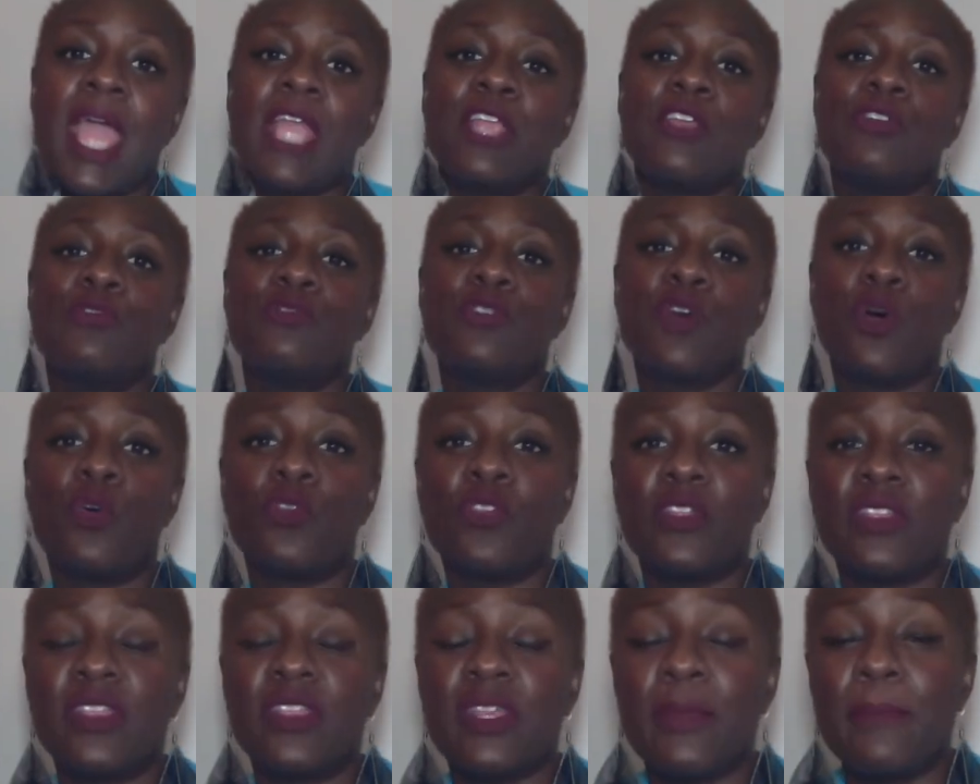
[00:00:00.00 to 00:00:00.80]
You
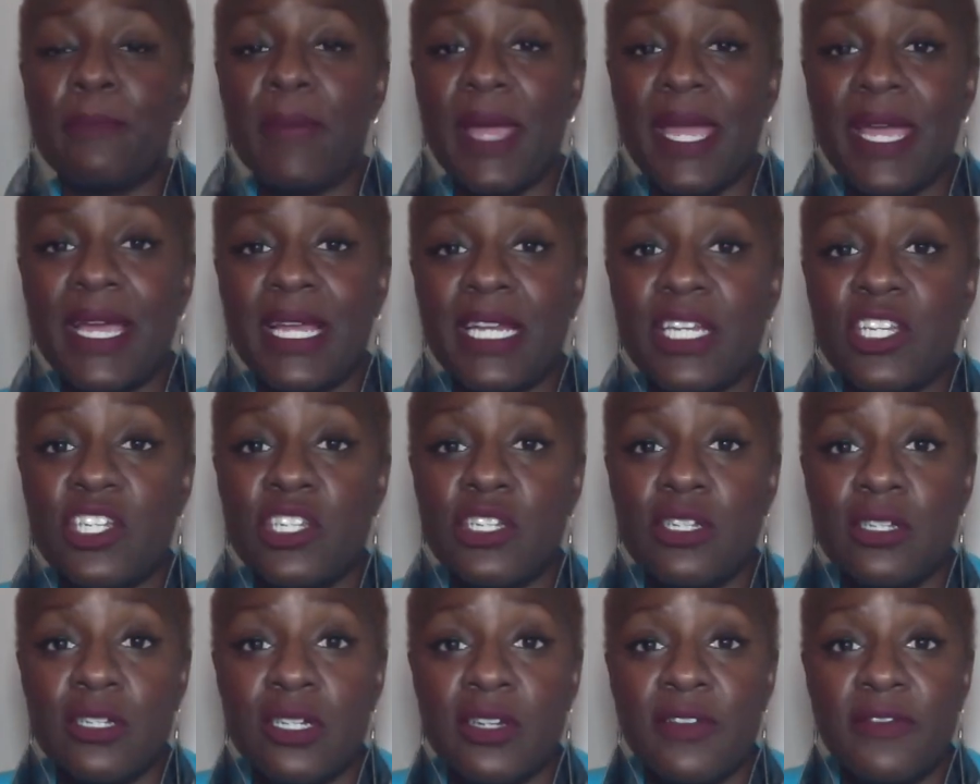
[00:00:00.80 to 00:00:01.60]
know that the man
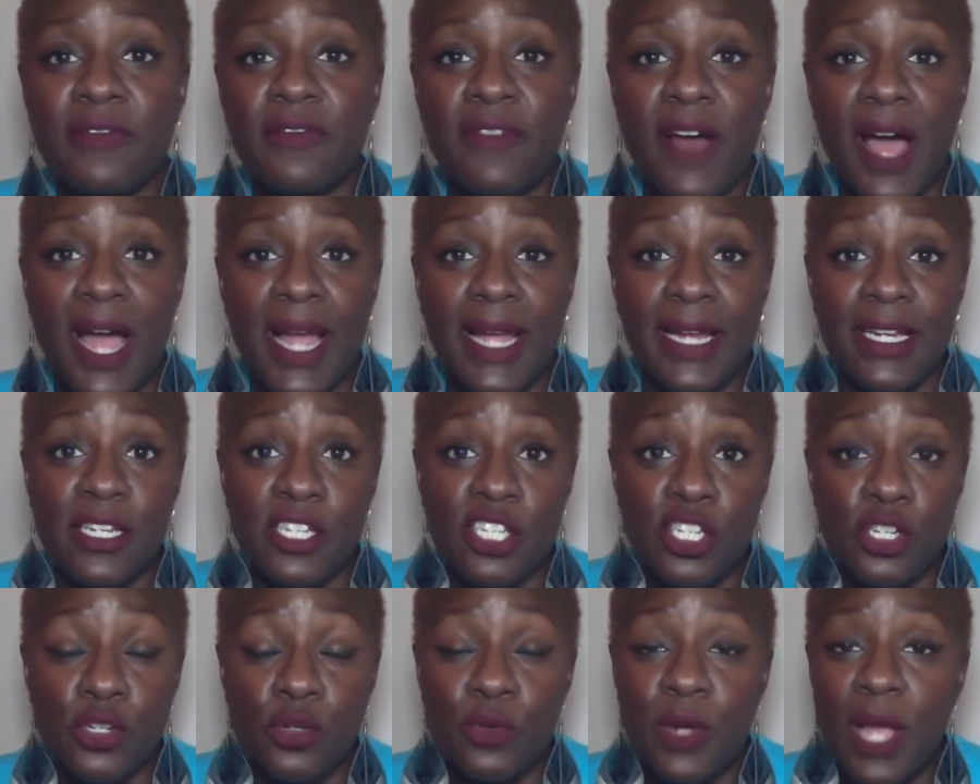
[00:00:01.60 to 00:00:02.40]
should
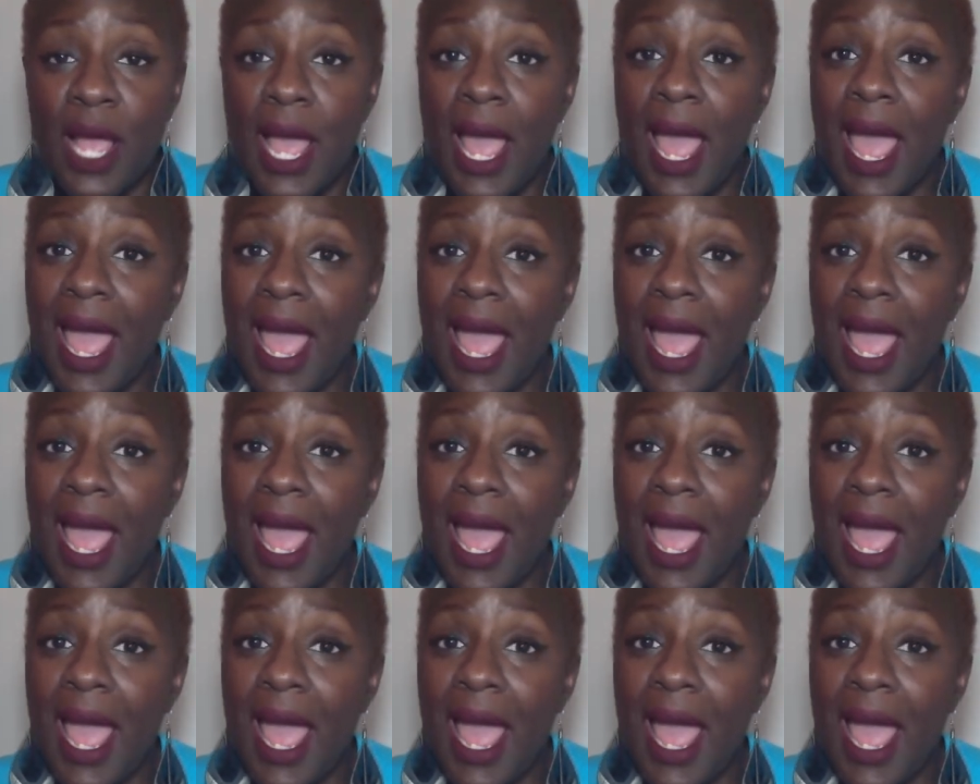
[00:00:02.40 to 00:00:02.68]
find you.